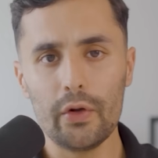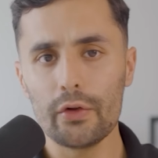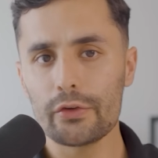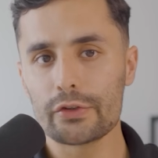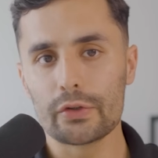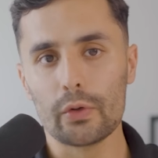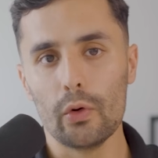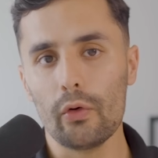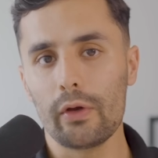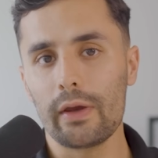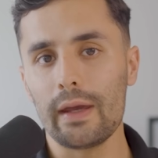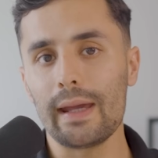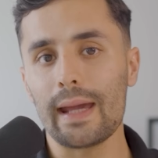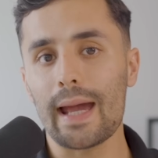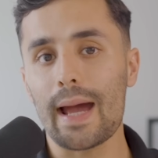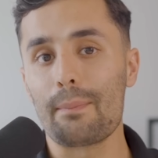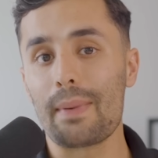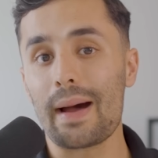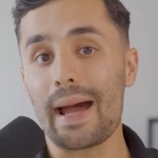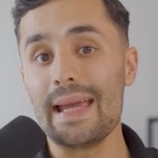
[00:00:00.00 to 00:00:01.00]
We're not talking
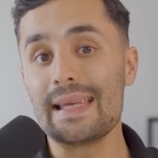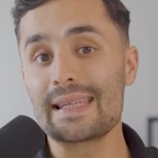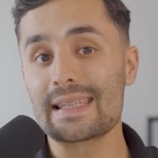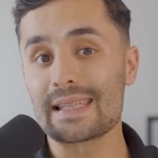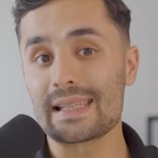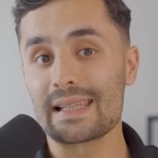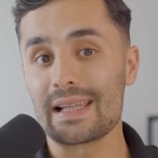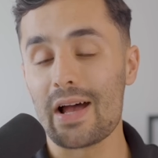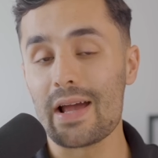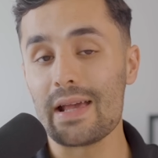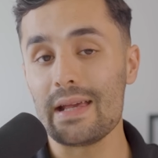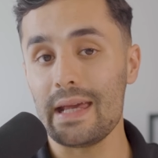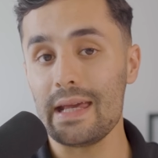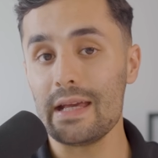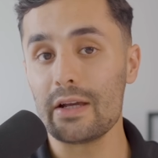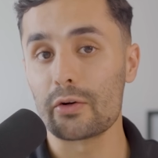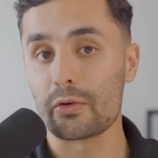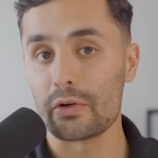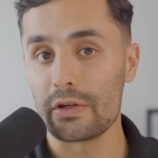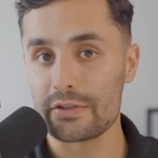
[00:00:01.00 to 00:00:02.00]
about a slight
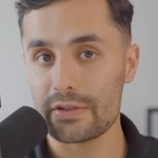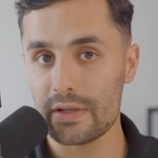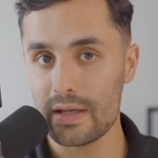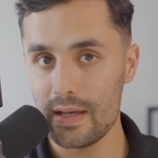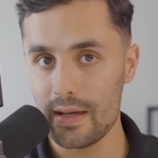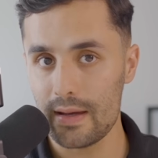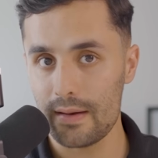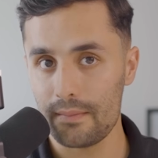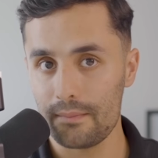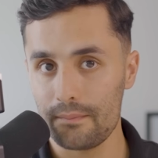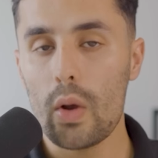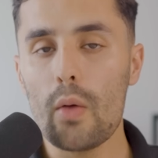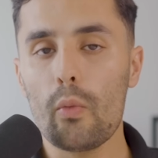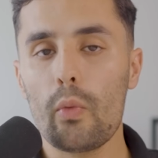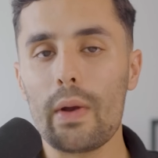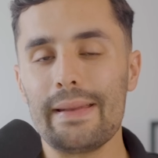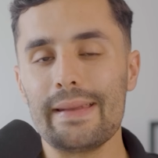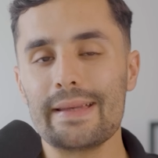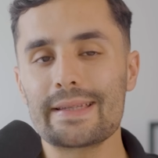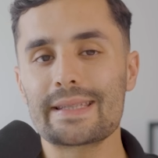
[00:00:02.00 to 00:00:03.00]
increase here. We're
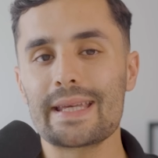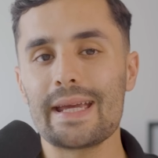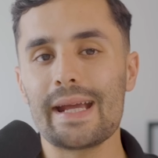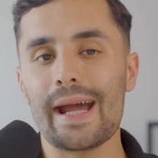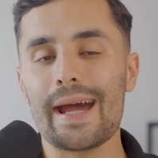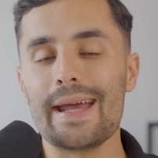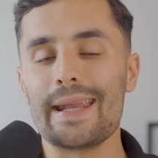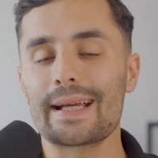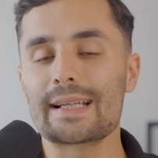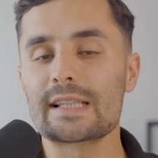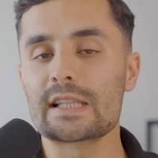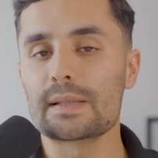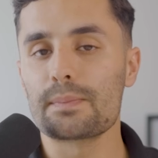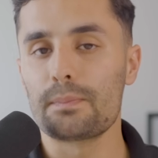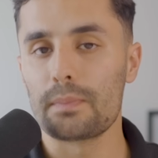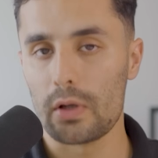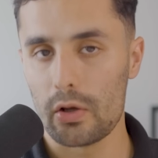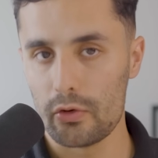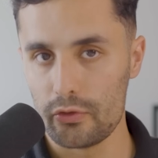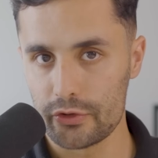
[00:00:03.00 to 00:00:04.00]
witnessing an
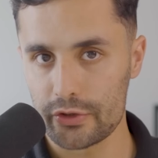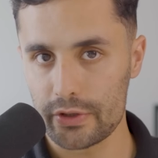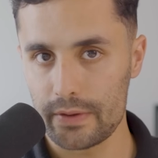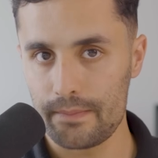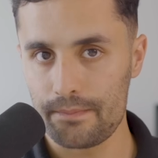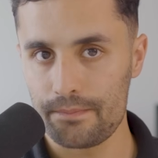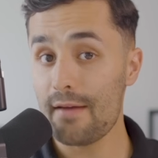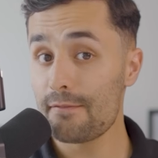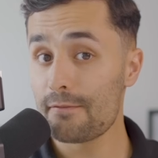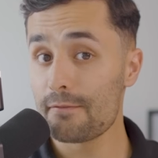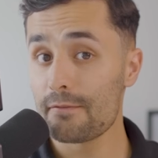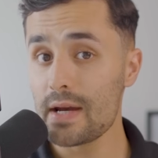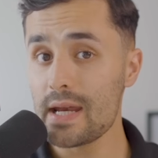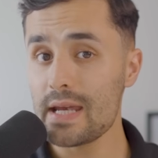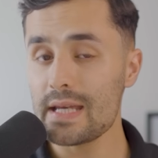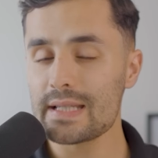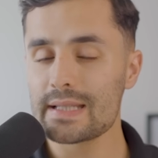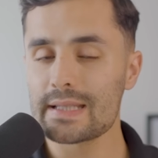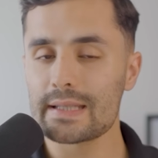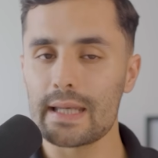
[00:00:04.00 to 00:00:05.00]
explosion.
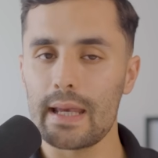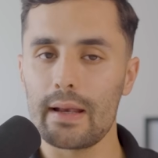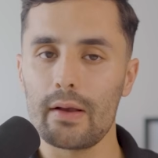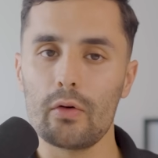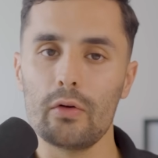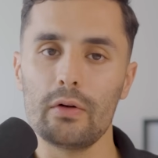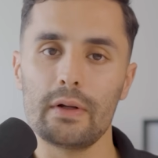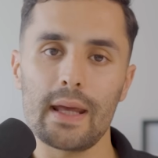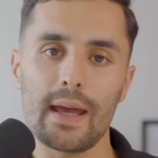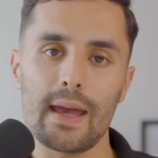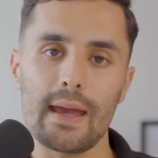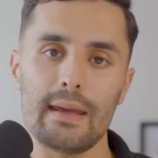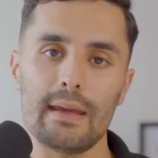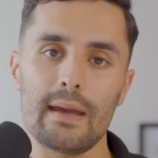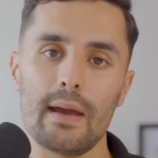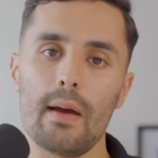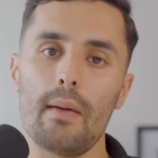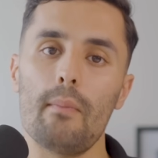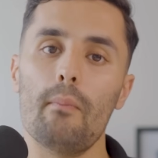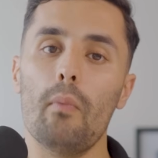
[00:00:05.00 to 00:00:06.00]
Every single
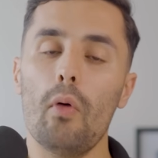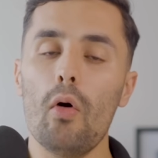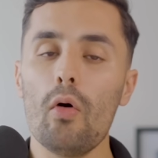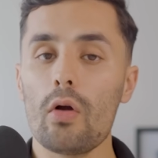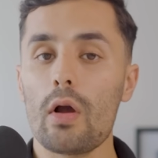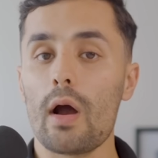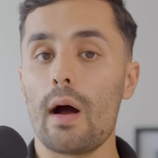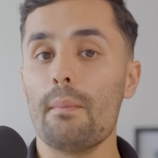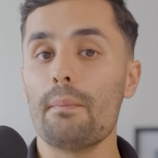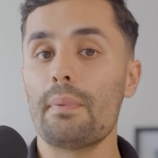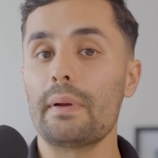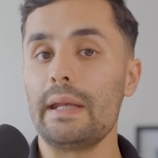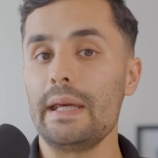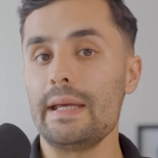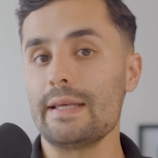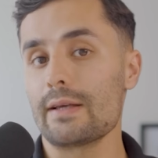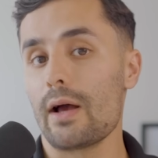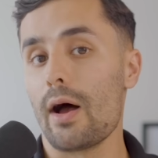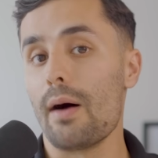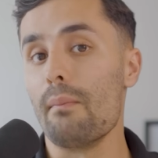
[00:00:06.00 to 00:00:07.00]
day, more
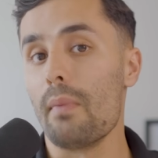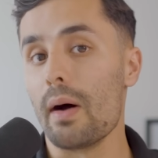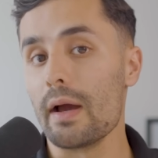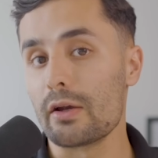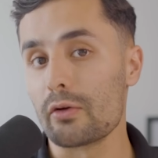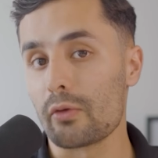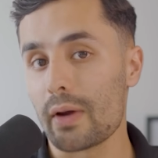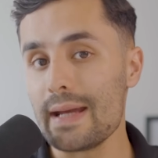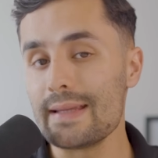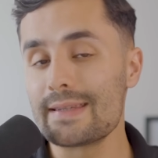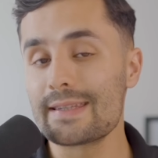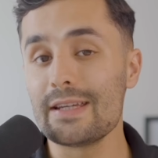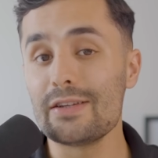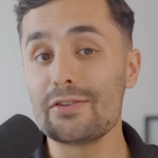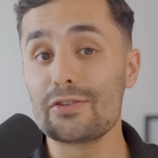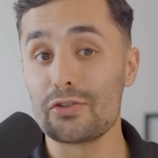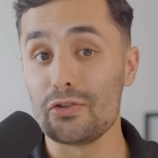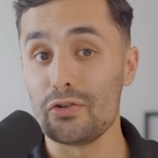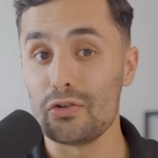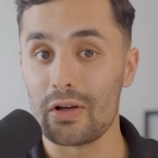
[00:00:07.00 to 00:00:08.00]
companies are
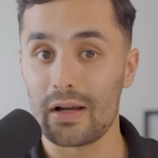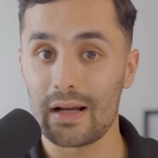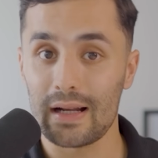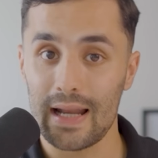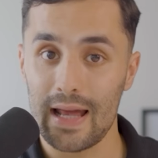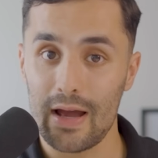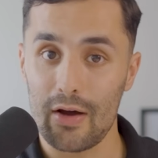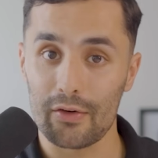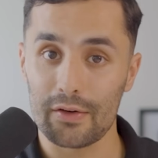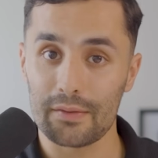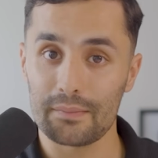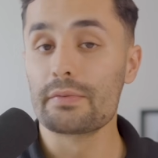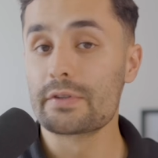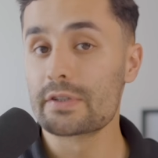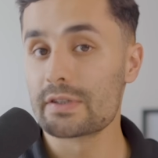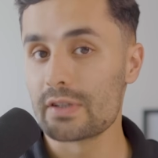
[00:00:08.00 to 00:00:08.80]
migrating to the cloud. From